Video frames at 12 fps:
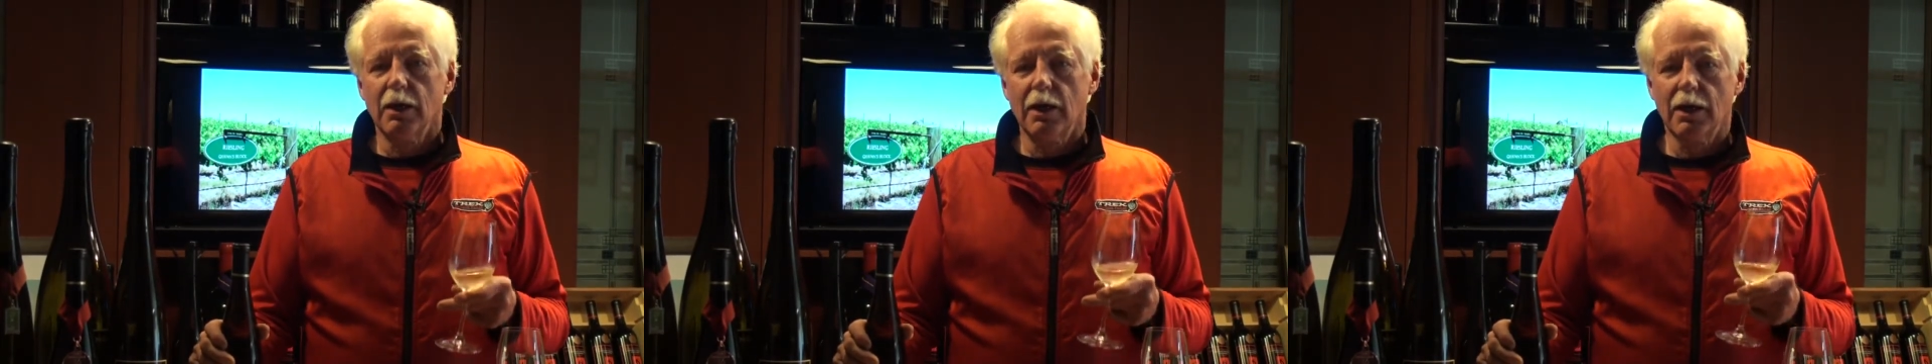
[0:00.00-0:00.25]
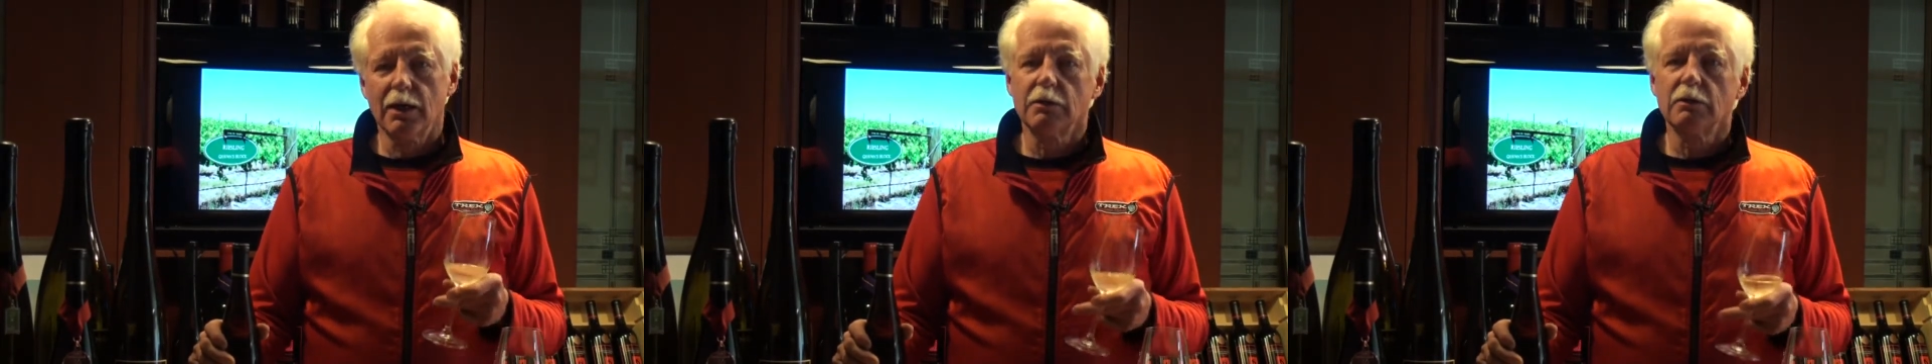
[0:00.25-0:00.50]

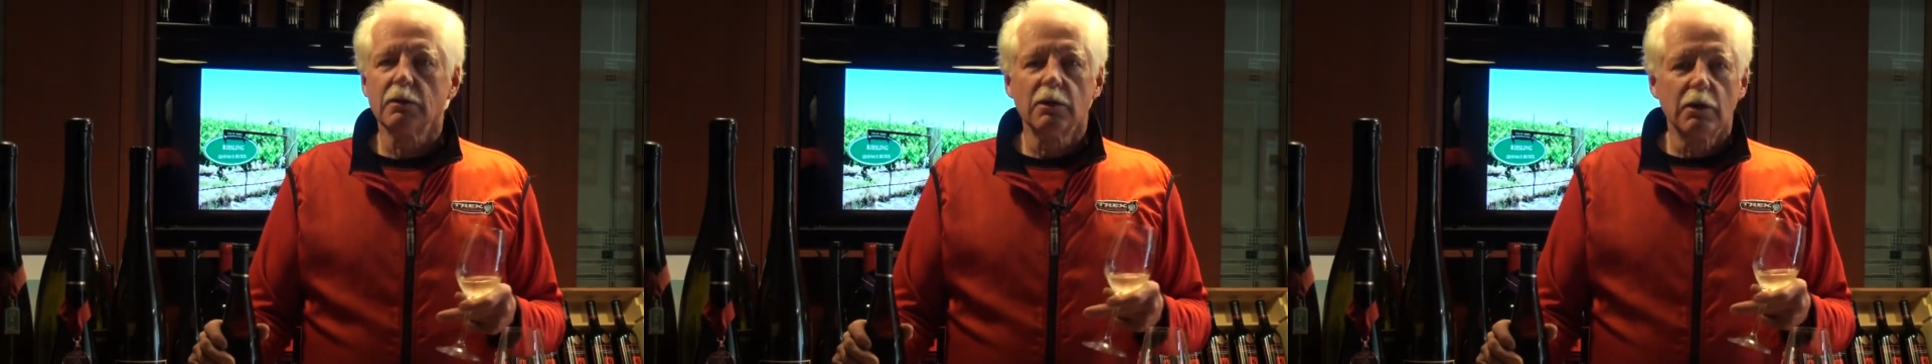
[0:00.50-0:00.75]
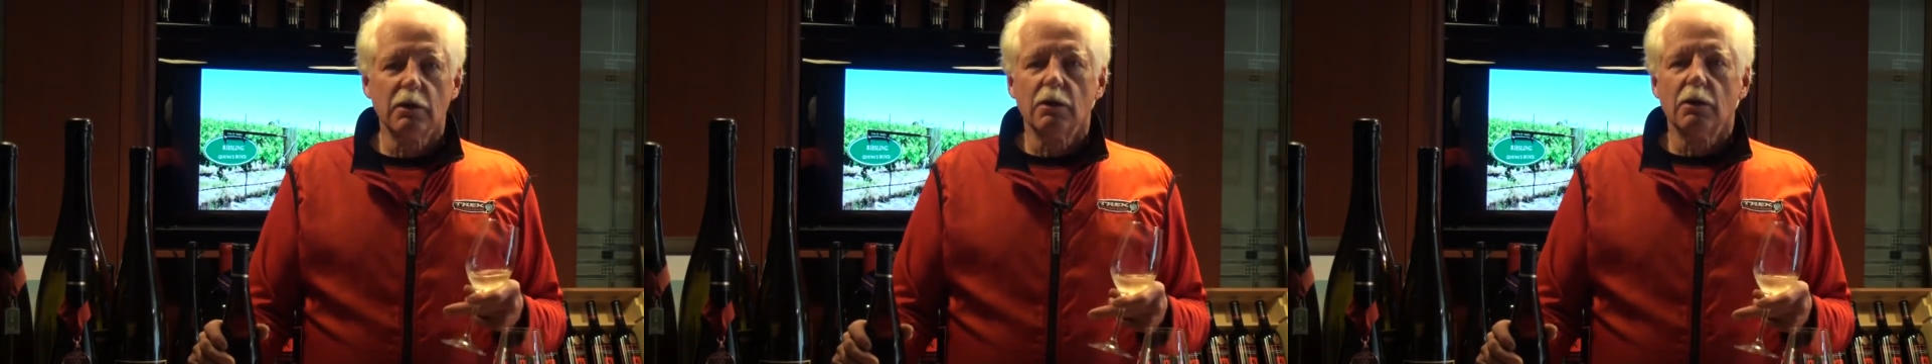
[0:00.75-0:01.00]
and
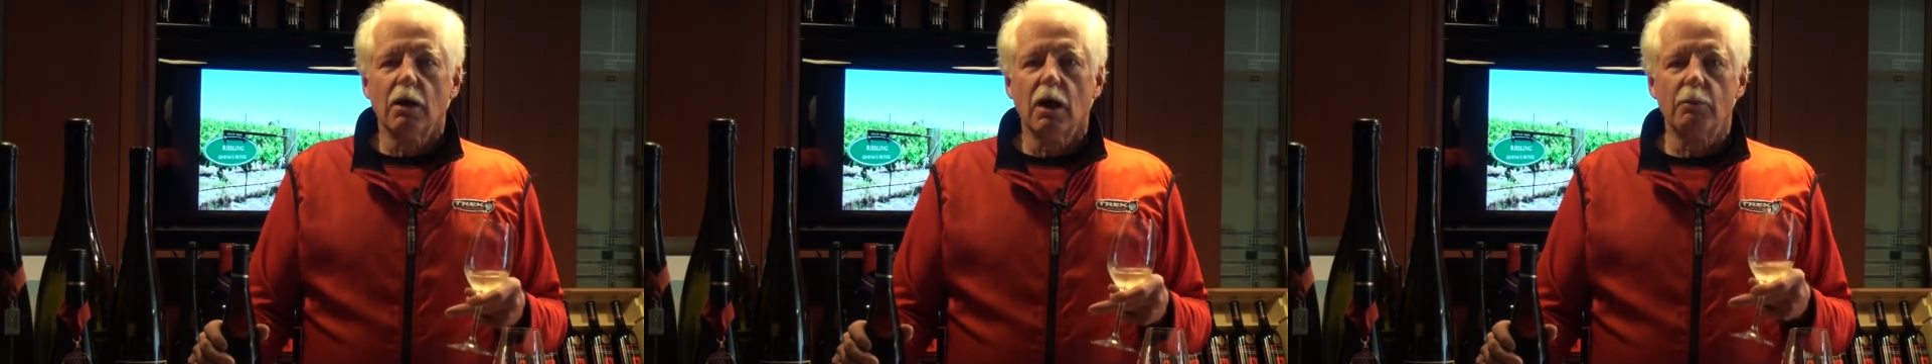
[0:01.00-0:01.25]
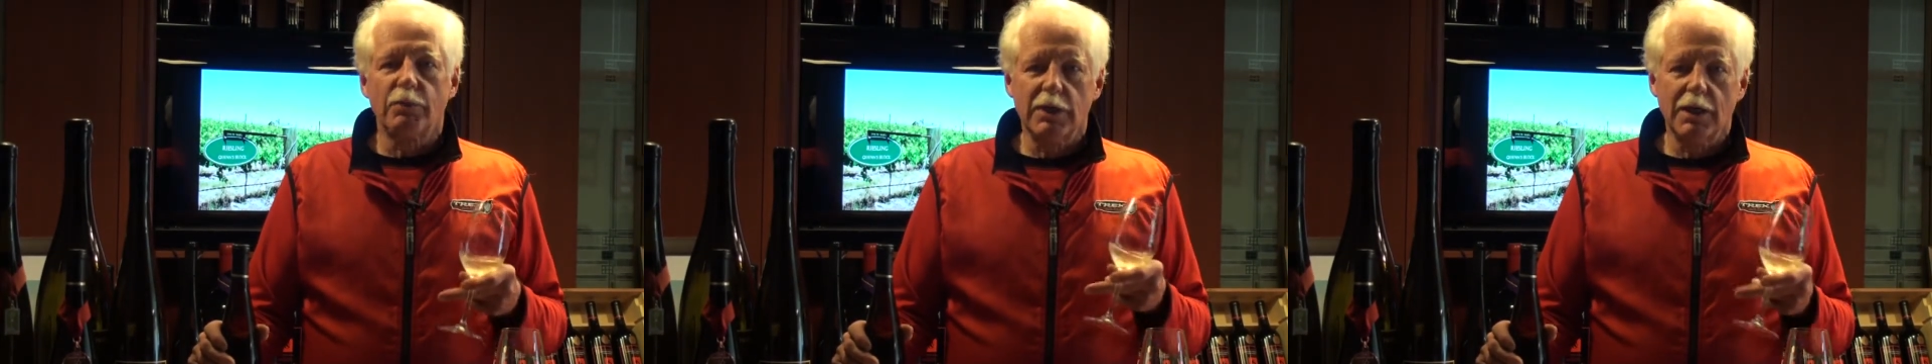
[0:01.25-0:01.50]

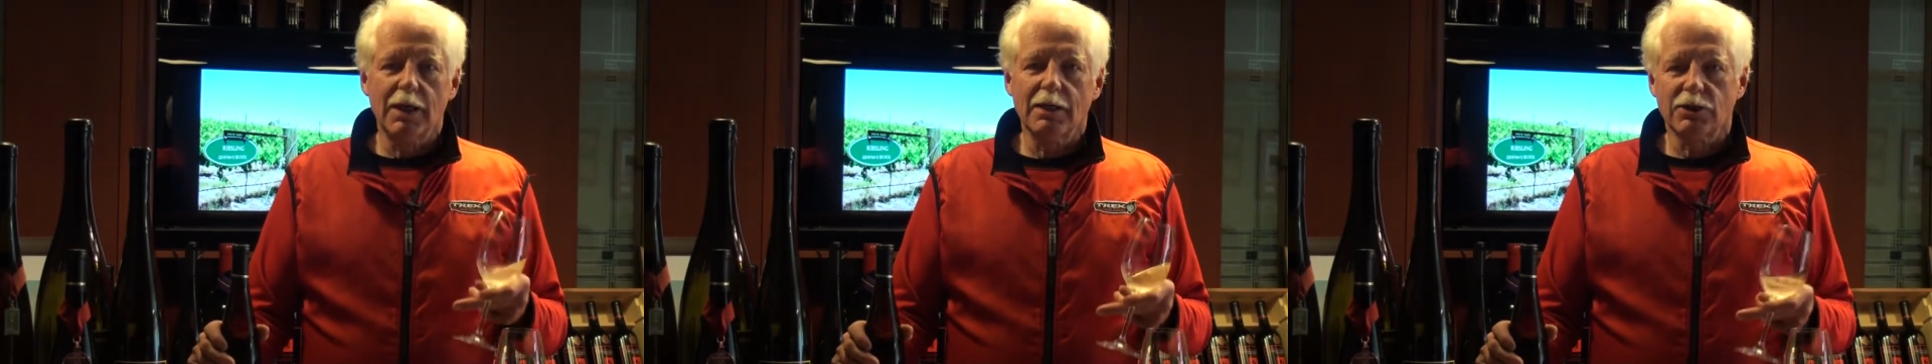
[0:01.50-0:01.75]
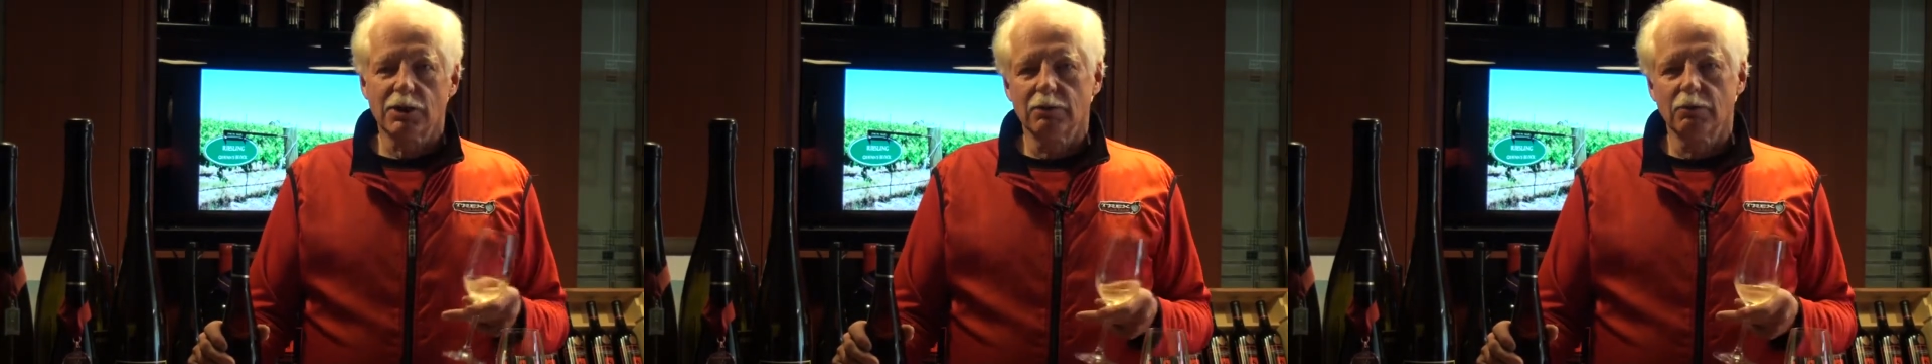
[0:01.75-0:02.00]
a
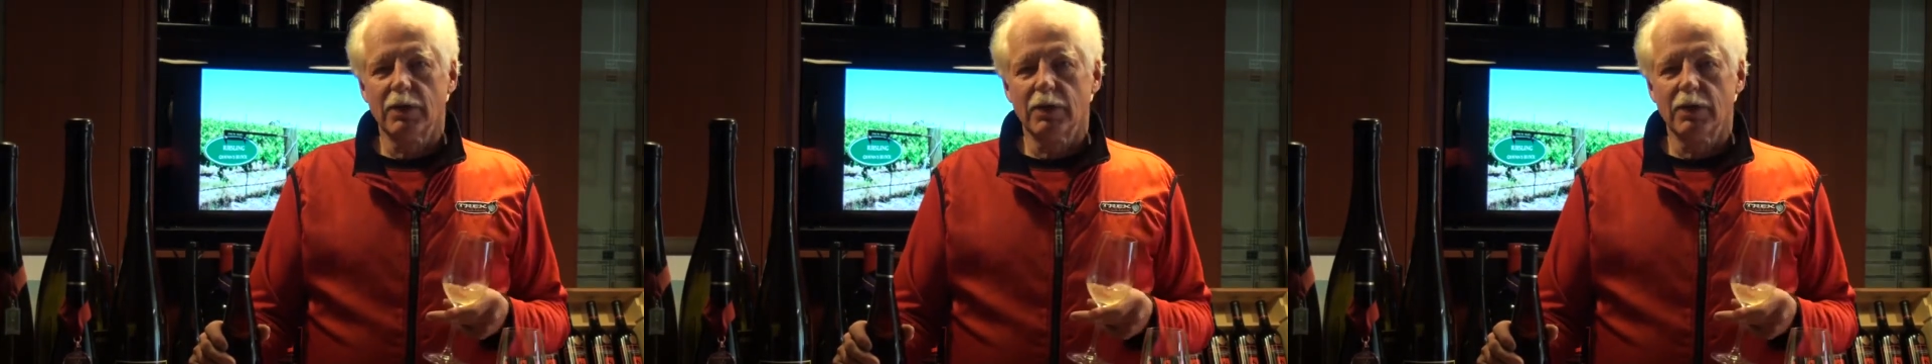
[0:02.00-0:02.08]
pH in the